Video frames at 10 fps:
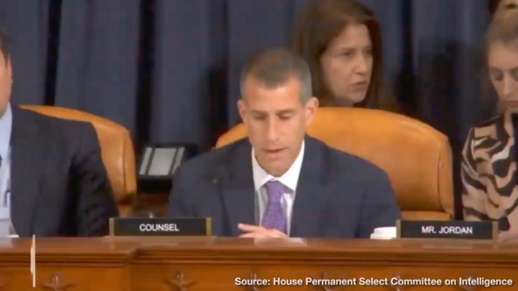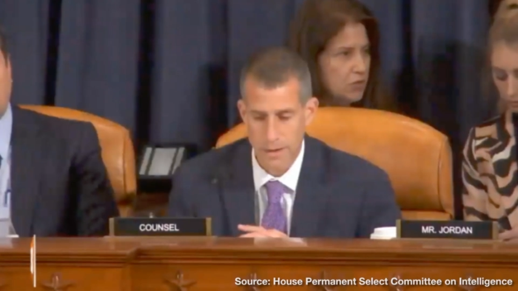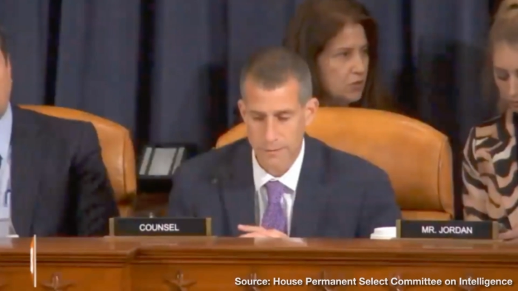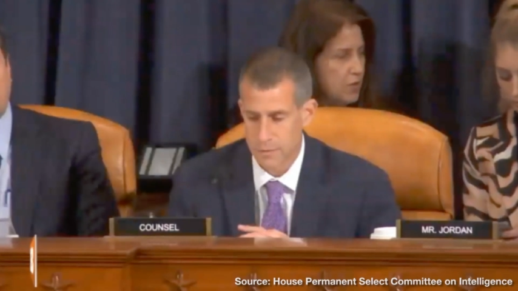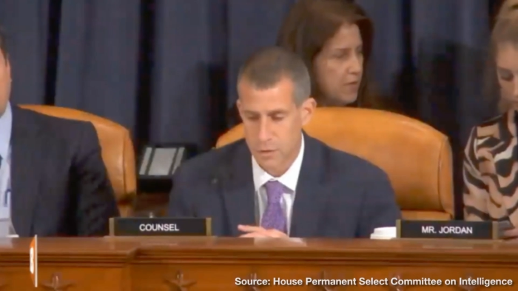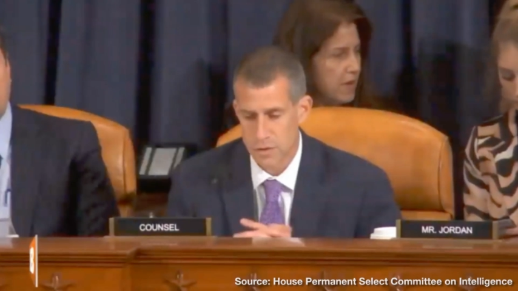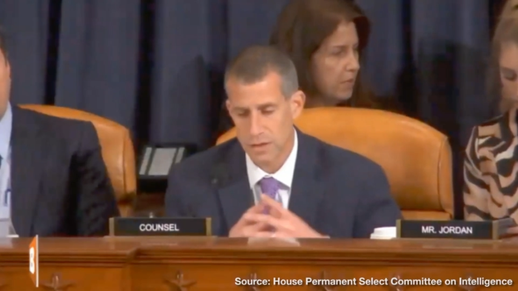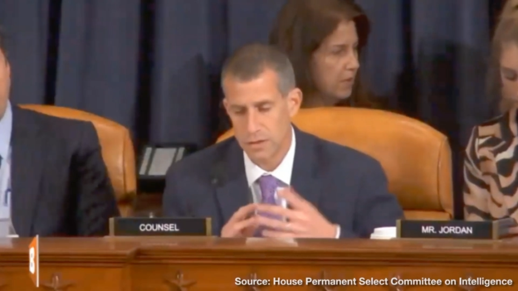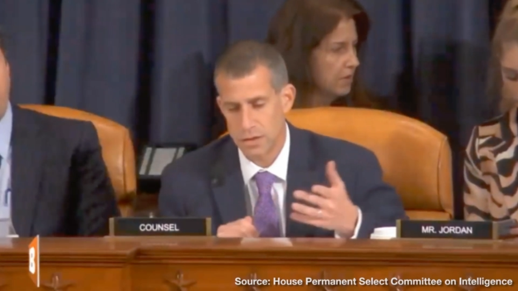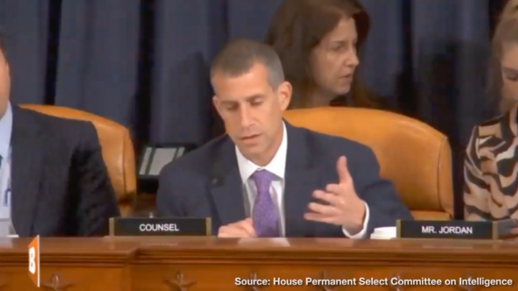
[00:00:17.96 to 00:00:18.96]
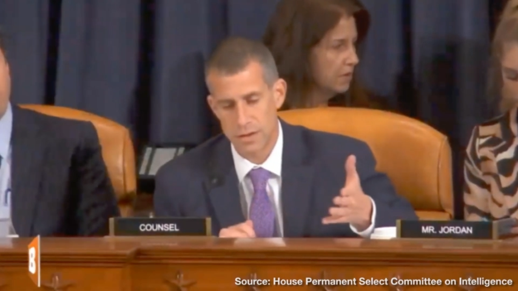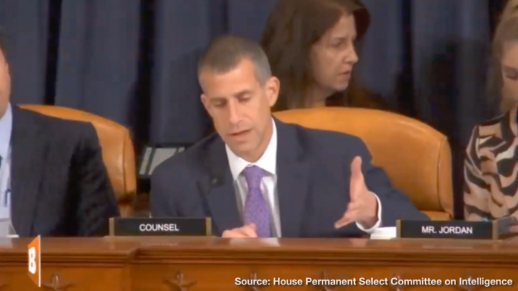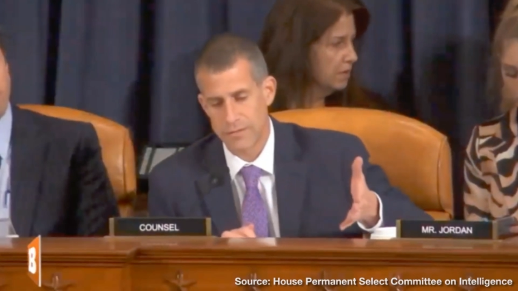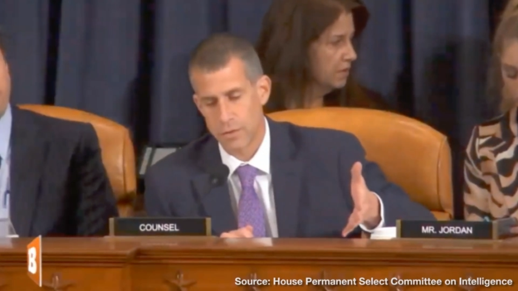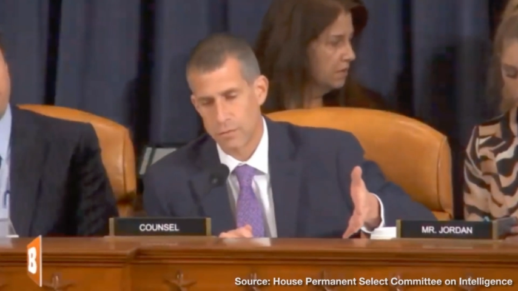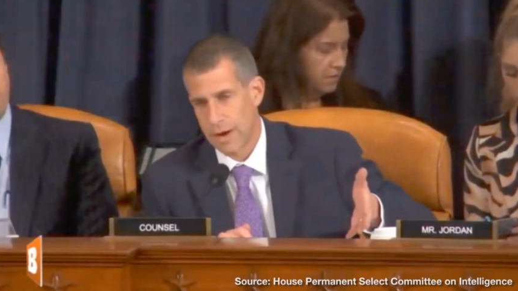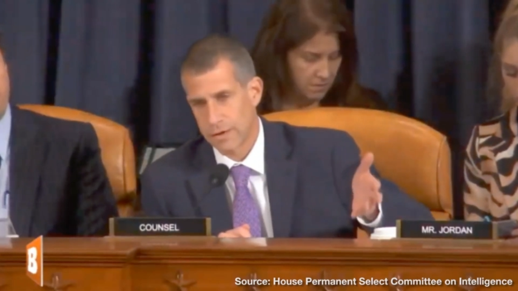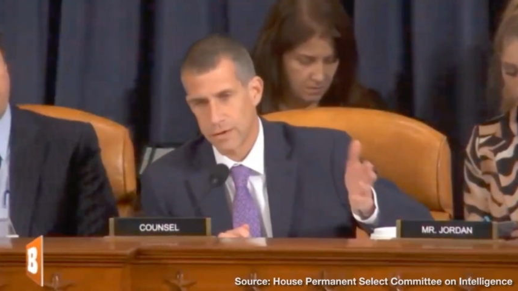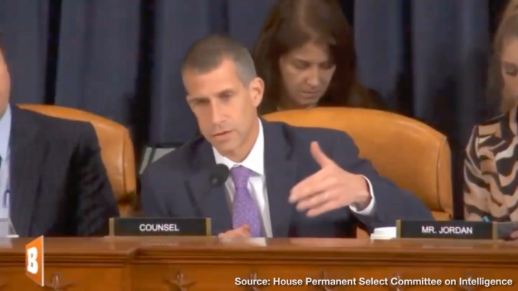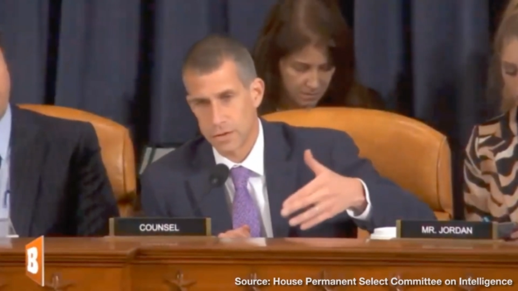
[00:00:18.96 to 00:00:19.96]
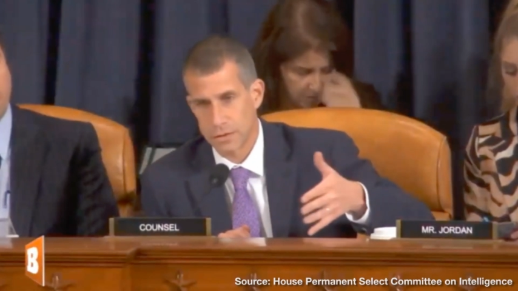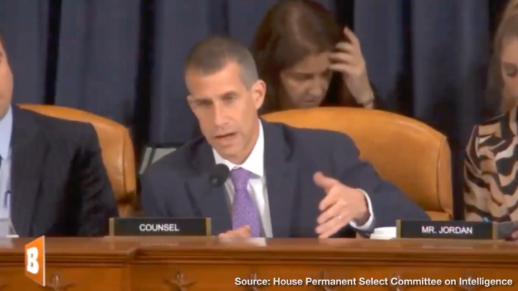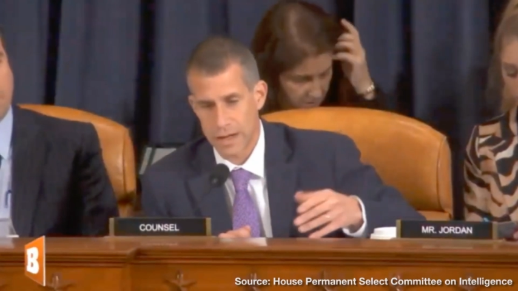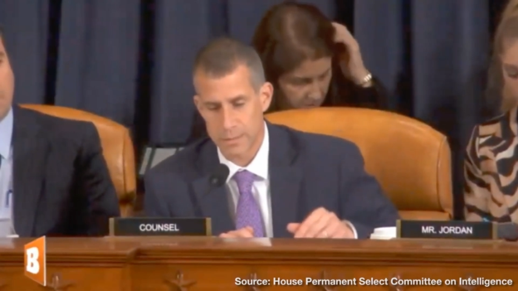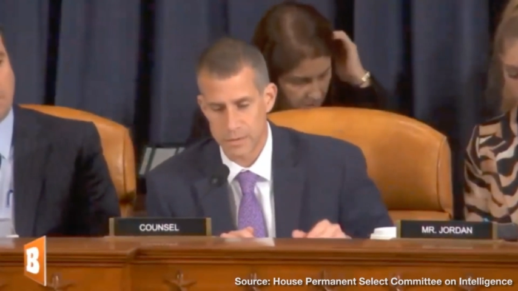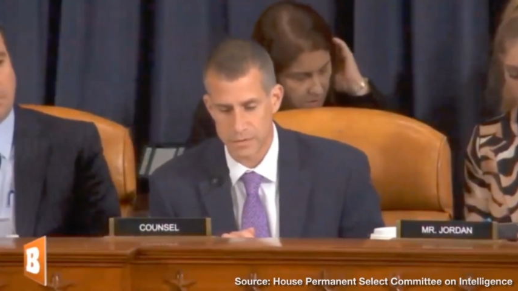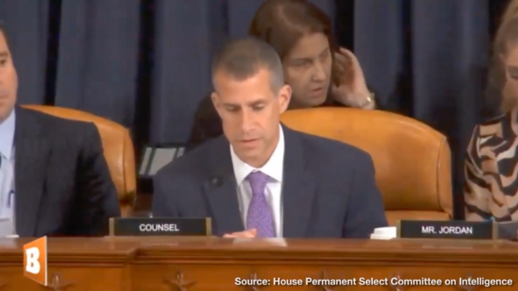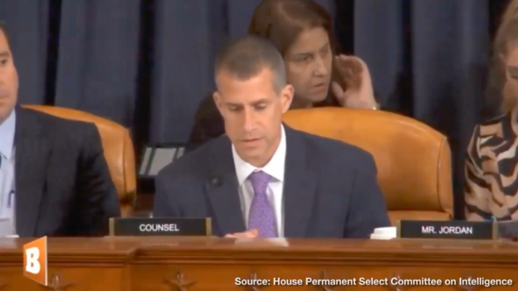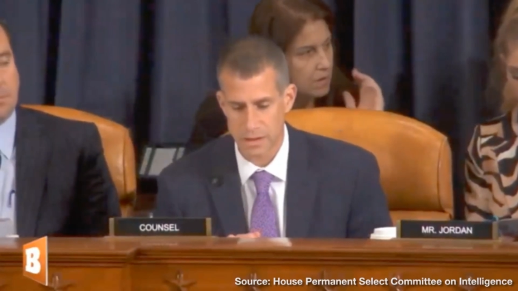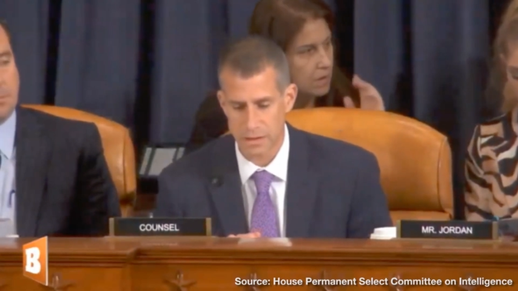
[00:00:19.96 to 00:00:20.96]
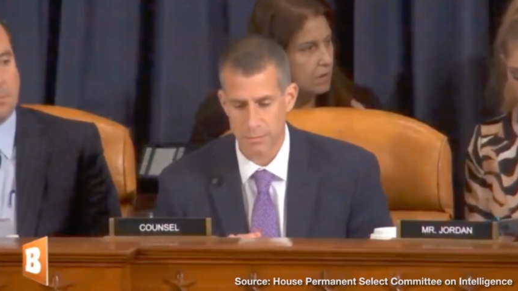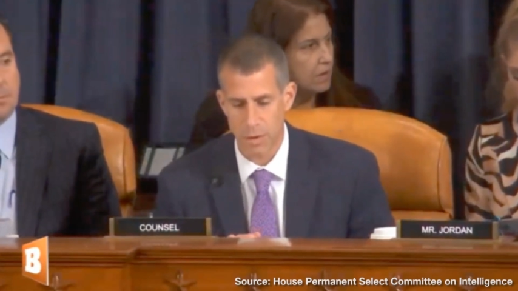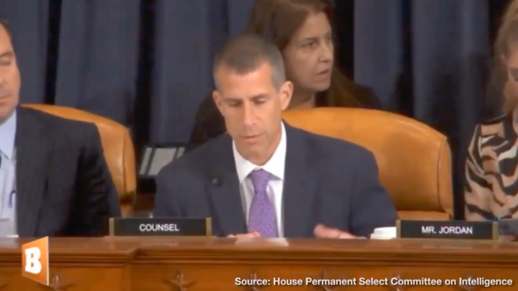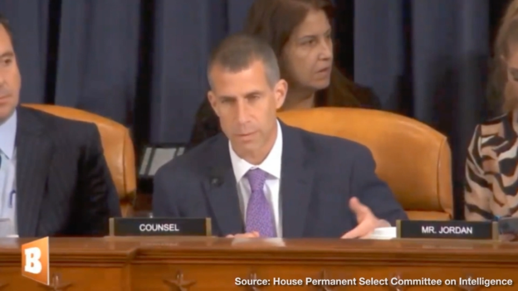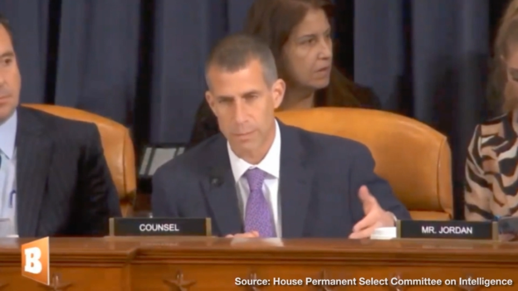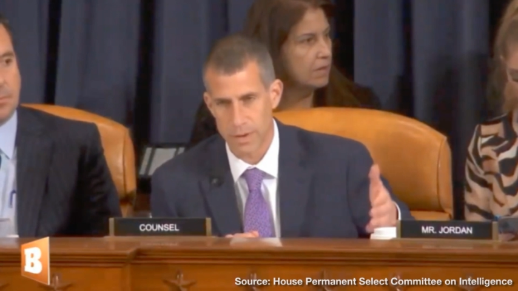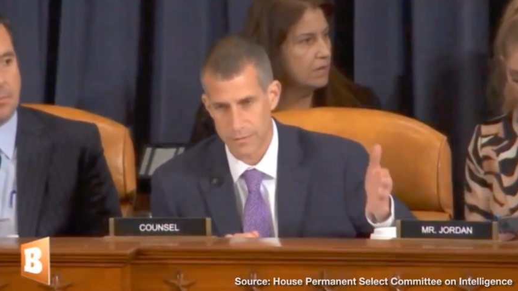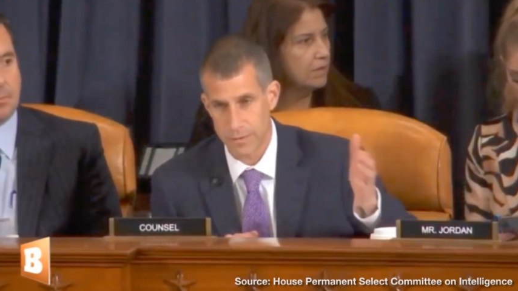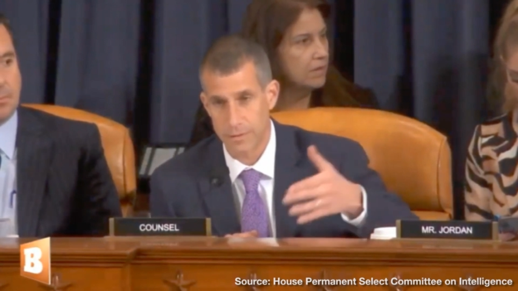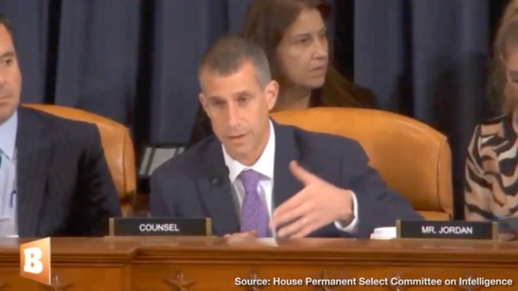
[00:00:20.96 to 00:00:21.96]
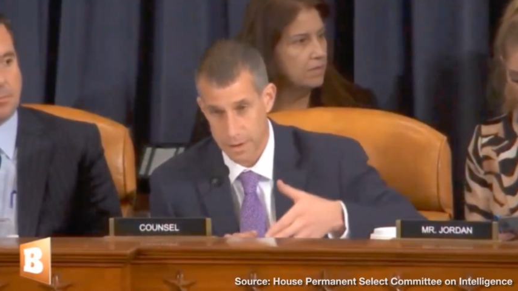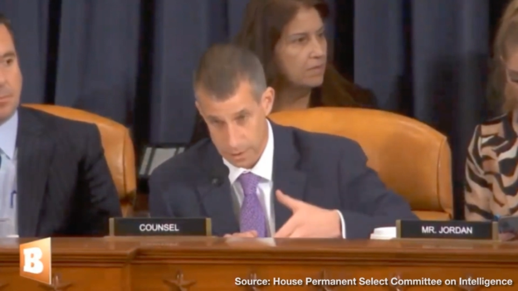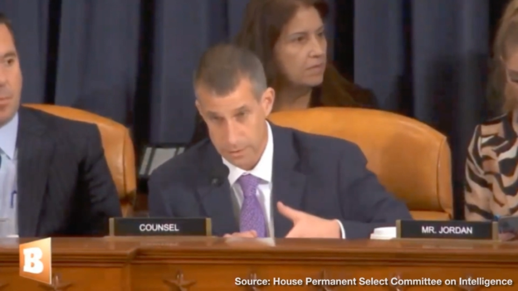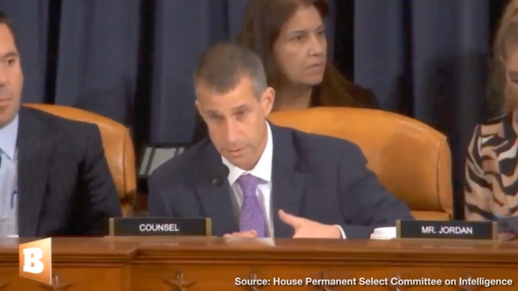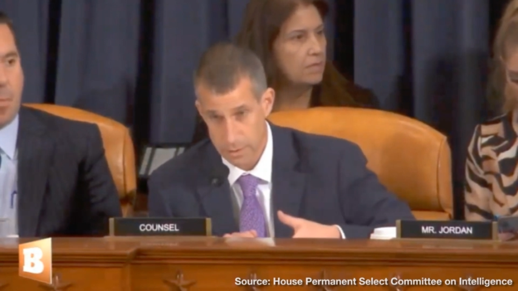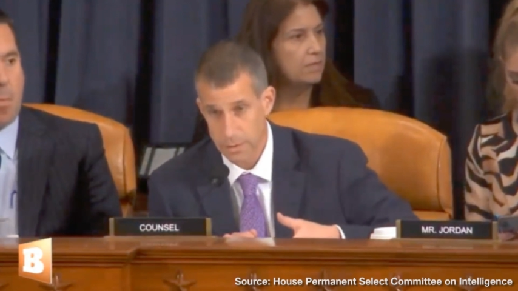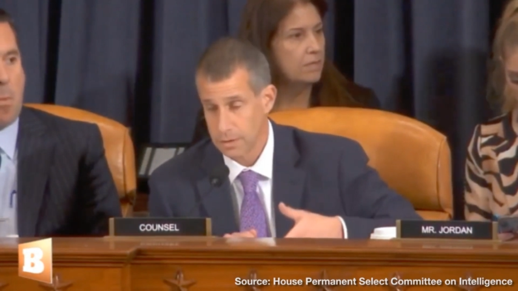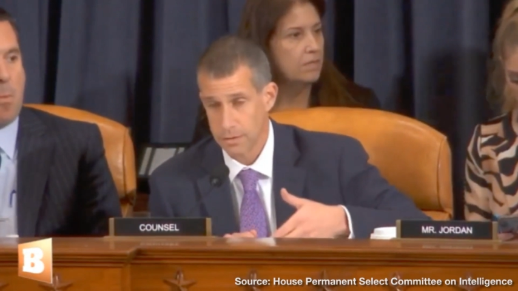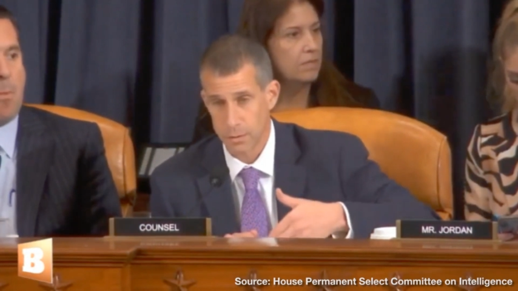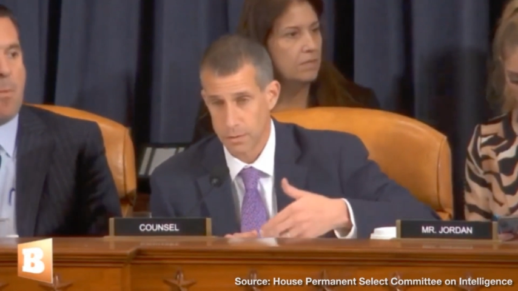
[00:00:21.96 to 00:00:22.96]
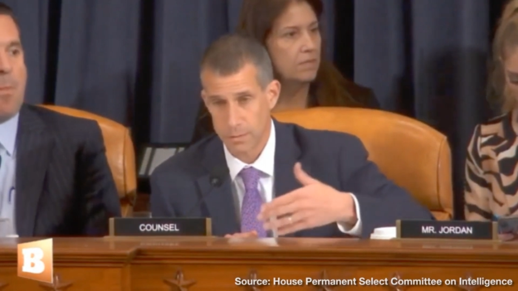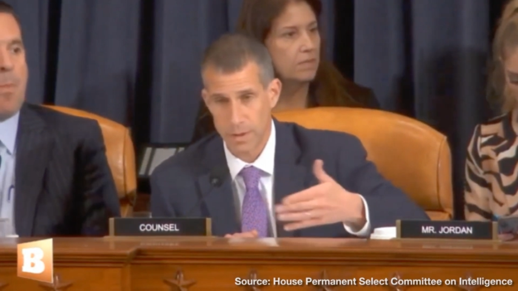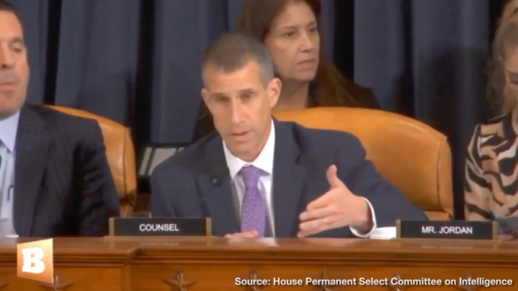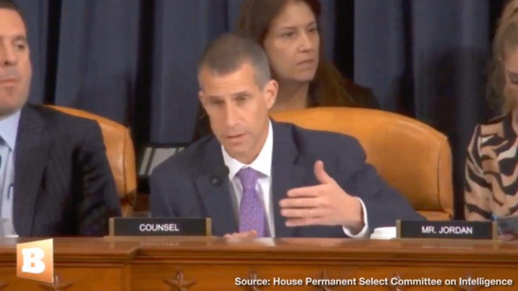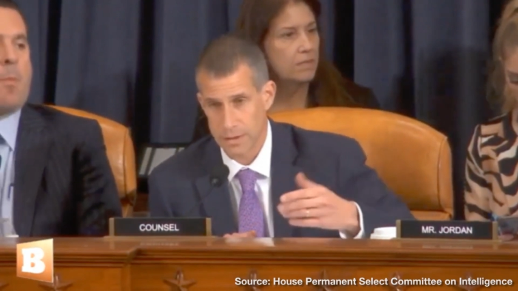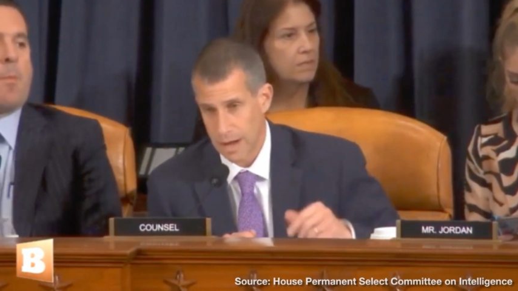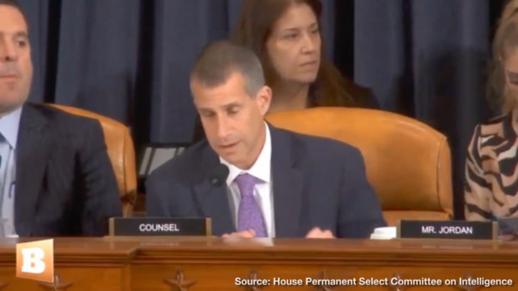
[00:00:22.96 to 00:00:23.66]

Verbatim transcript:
Speaker 1: uh, you said you didn't have your records or your documents from the State Department, but if you did, there wouldn't be any